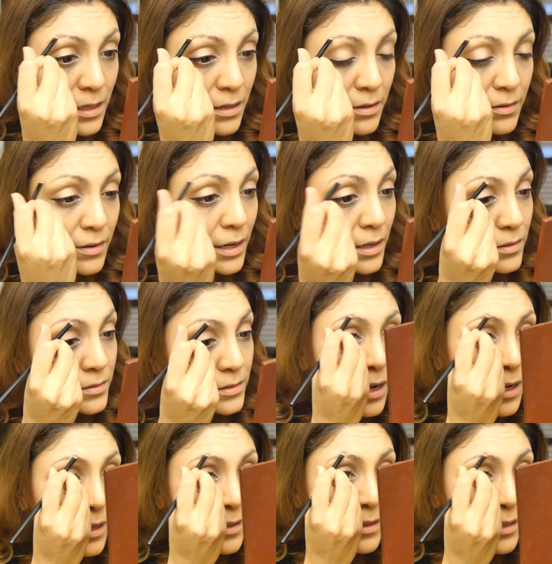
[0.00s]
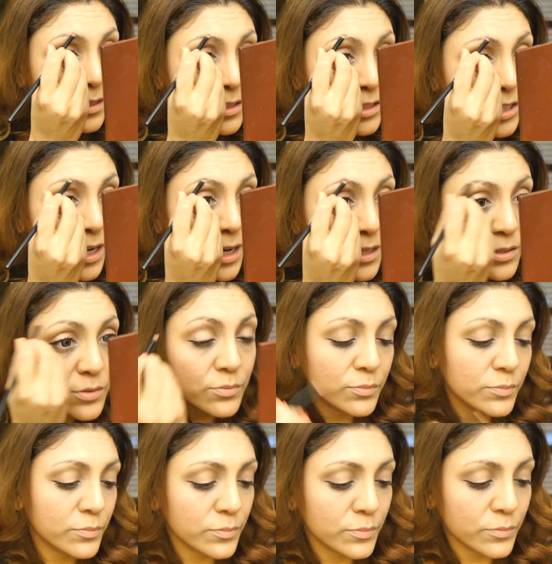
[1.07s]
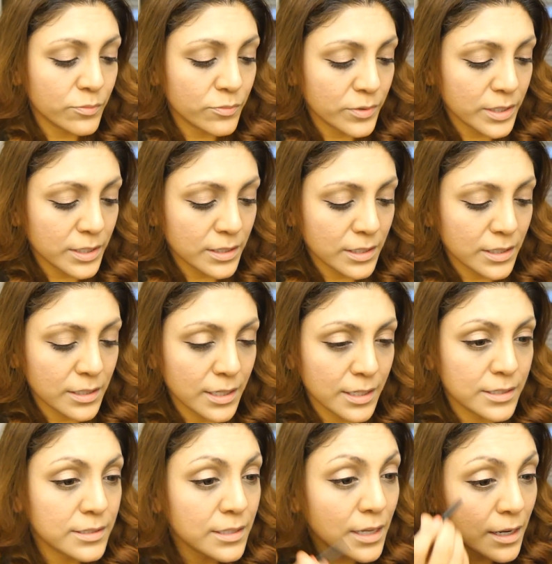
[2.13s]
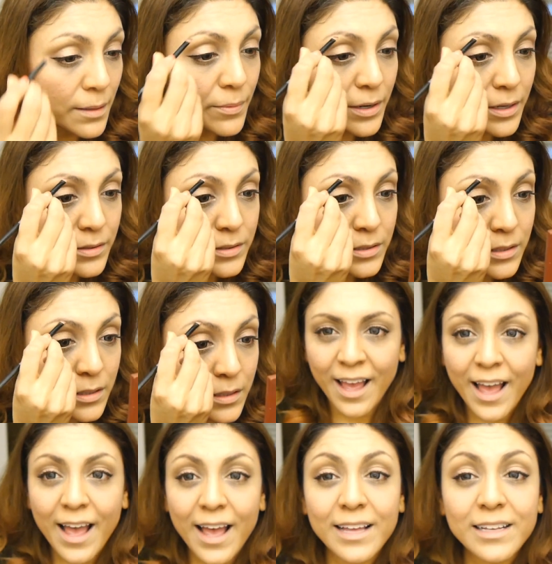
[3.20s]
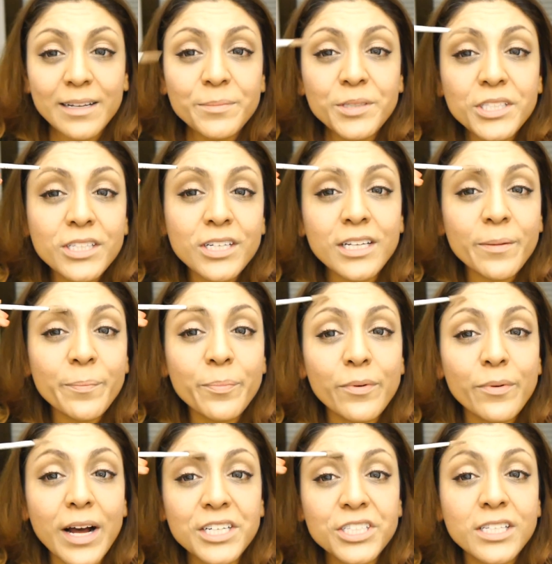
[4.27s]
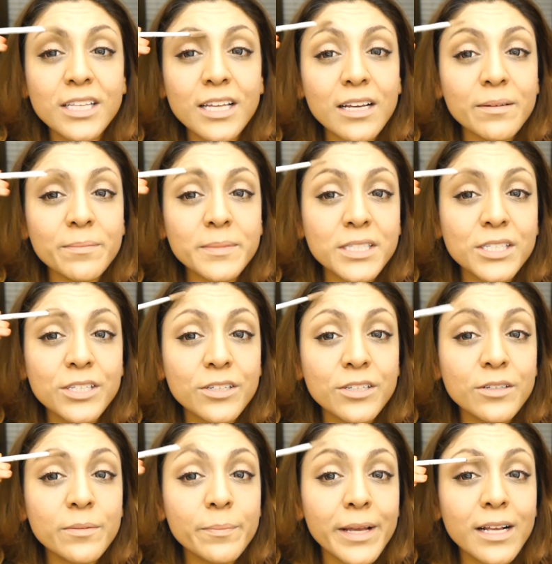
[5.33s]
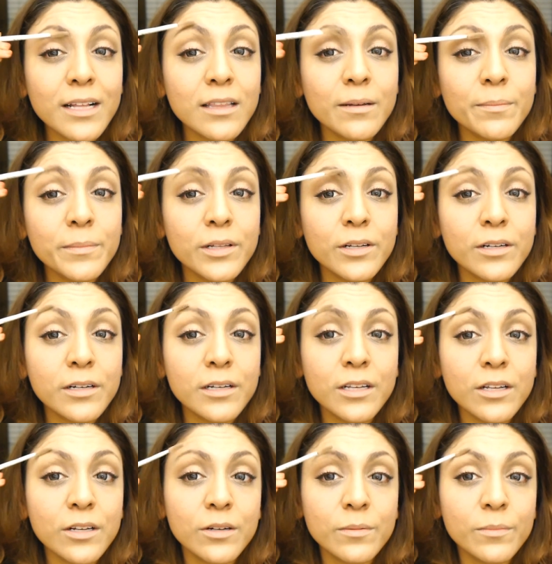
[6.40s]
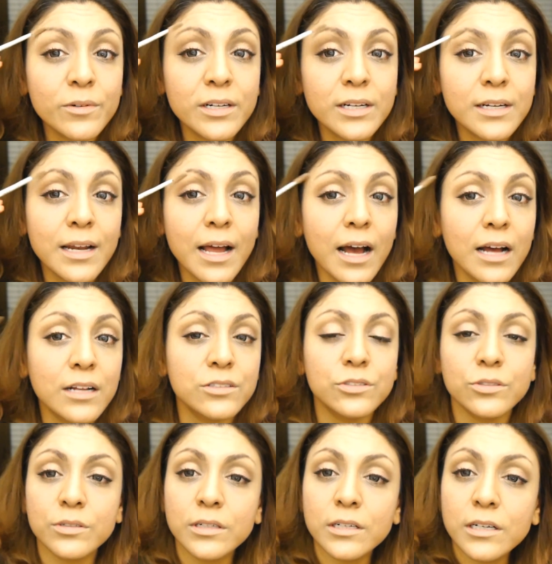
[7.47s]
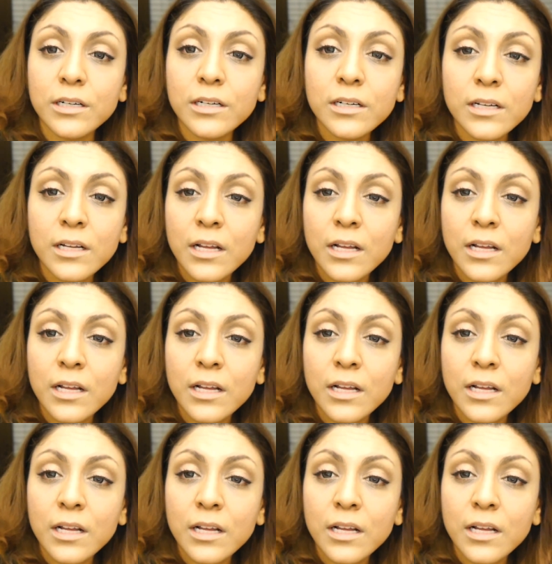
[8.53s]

around. I think she has really nice eyebrows. And I'm just going to brush them to make them look, you know, more natural